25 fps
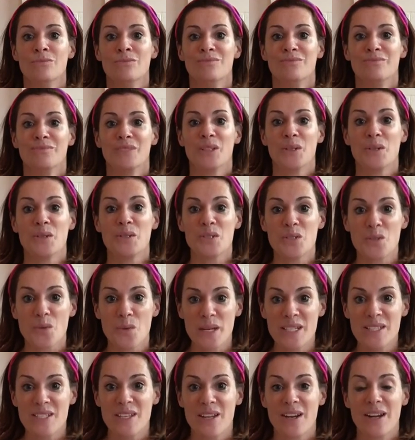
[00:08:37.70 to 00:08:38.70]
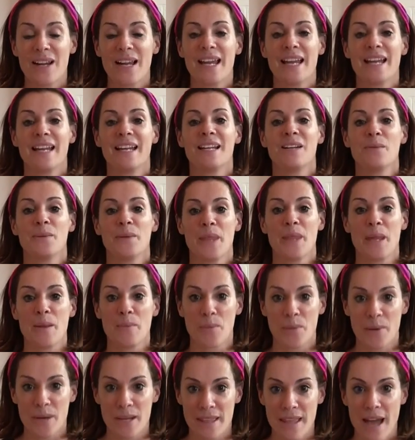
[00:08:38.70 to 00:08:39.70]
You can squeeze their hand, and when they
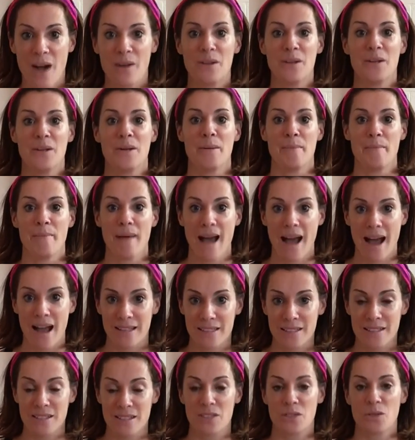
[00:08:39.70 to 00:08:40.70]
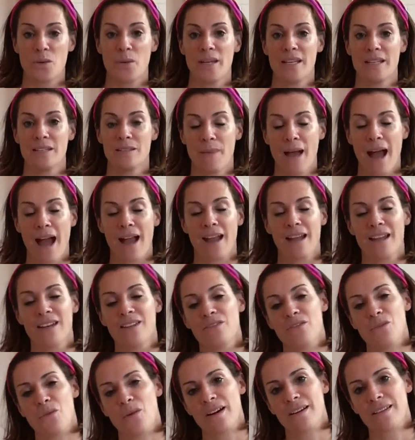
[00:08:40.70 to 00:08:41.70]
breathe out, you can pass the squeeze back and
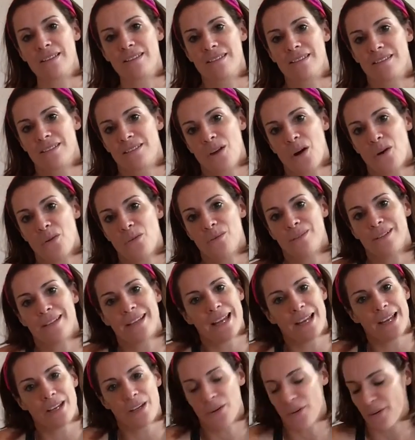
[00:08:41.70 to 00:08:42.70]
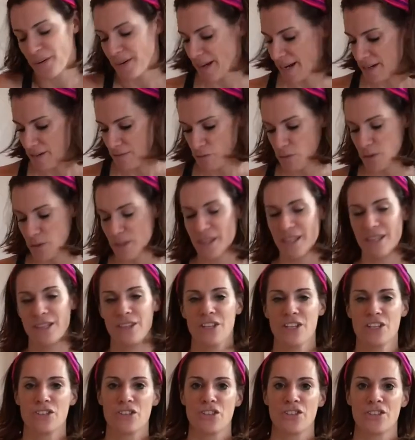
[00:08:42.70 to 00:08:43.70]
forth. So get creative with it.
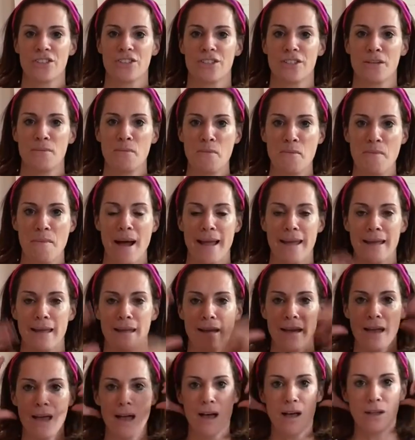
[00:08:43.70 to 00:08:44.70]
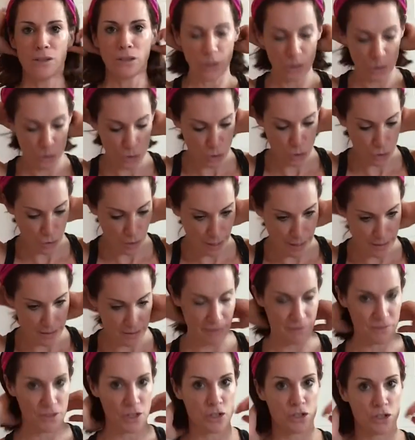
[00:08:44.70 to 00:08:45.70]
These are just some of my little tricks
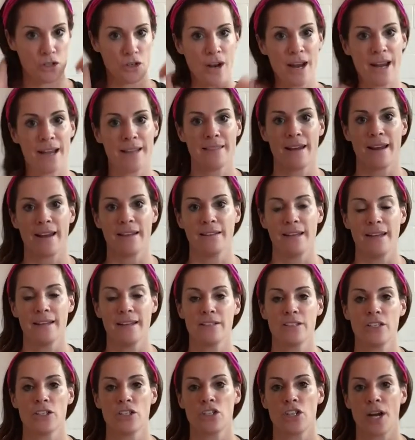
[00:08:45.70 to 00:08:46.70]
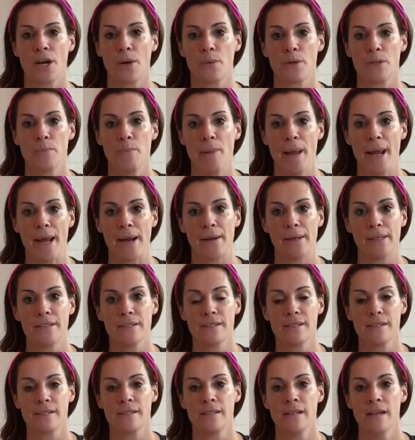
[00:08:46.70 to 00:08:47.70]
of the trade that I like to share with
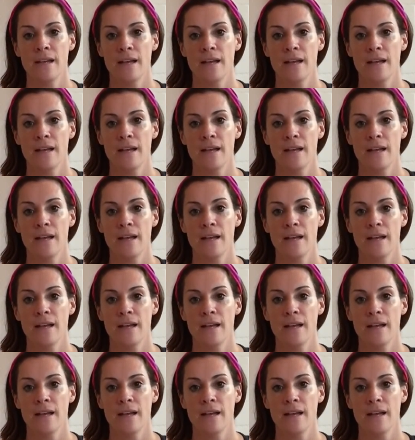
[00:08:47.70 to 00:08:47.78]
parents